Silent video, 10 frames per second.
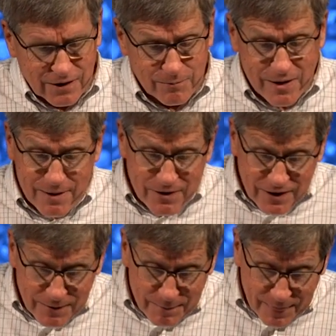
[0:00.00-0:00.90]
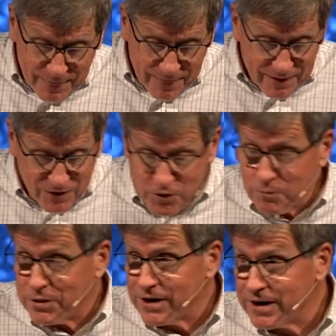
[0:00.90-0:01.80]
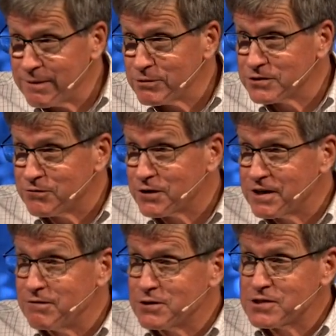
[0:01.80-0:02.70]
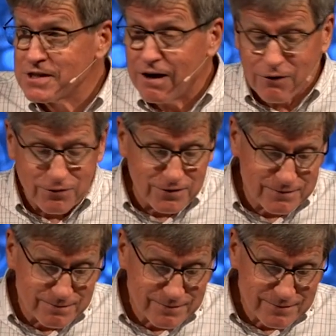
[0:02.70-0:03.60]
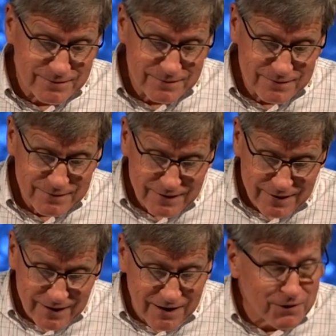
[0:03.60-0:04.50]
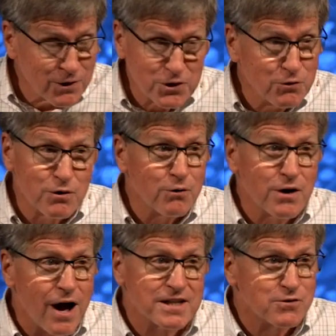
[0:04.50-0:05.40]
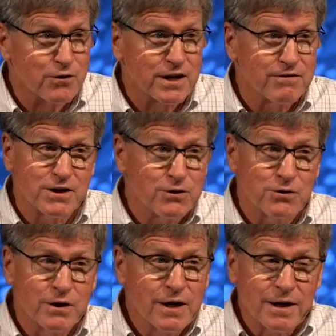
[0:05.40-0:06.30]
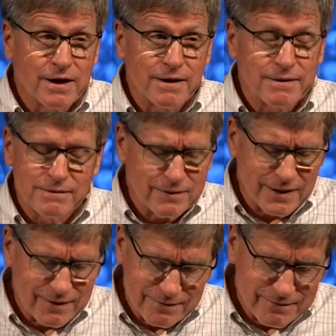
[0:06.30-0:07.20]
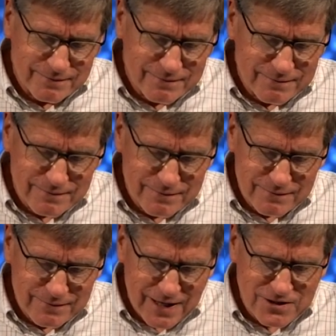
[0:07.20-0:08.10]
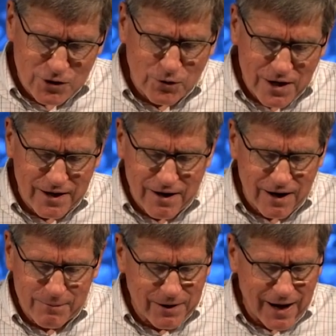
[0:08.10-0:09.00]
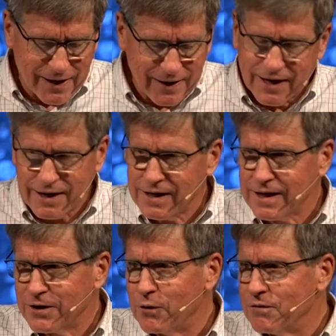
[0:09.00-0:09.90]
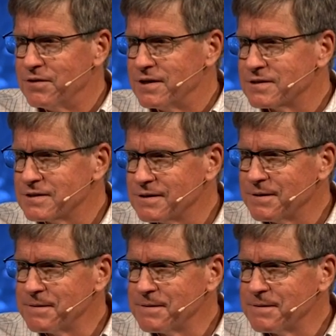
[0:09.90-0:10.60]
Or maybe you've been unable to forgive yourself. Even though you know God's forgiven you, well, that's okay, God, but I can't let go of this.